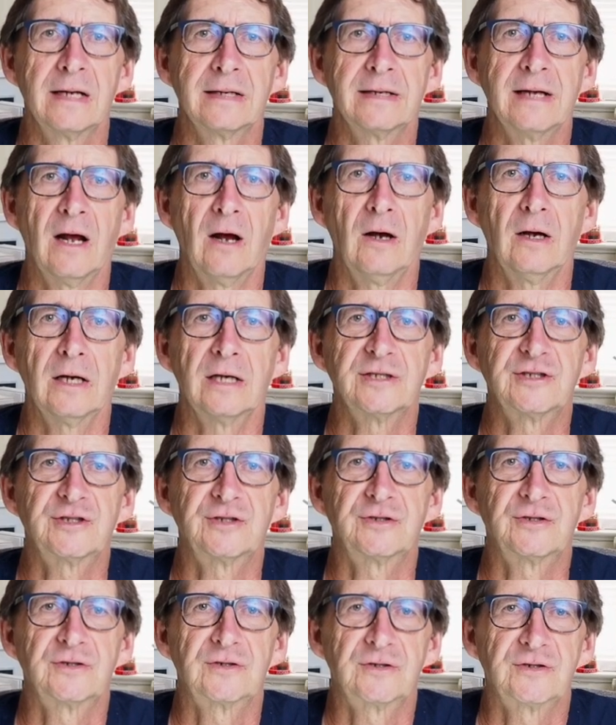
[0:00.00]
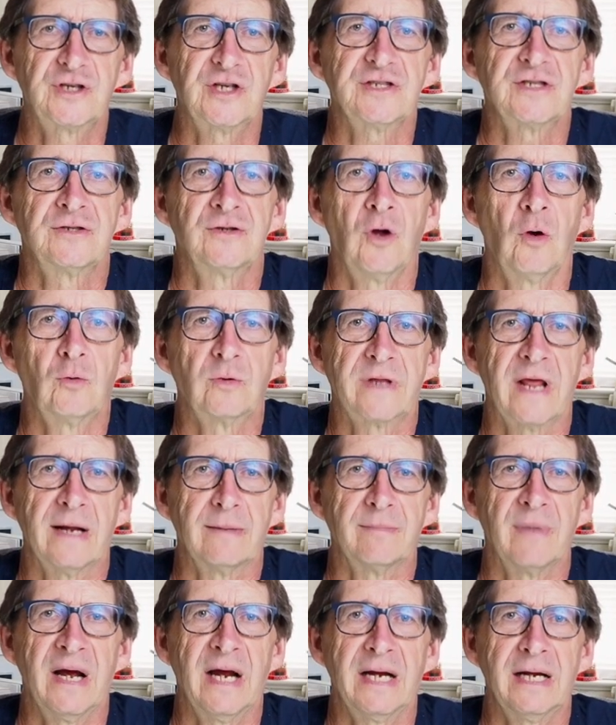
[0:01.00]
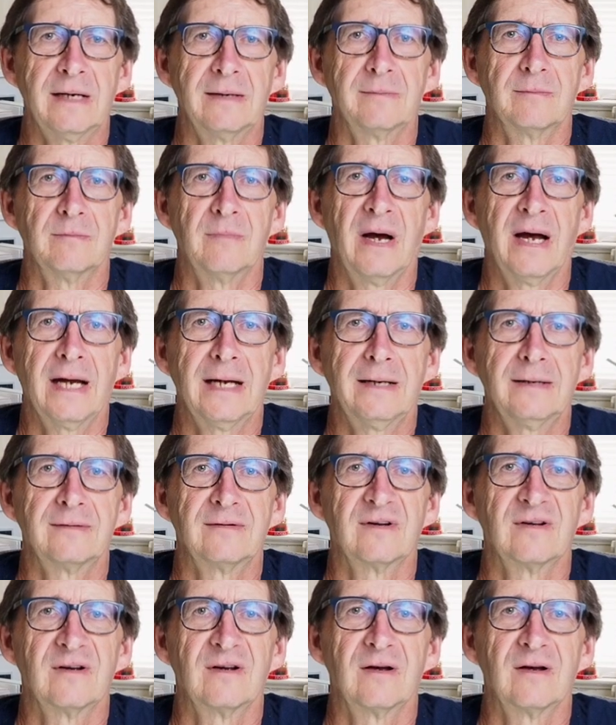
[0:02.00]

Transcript: Now just note that my, my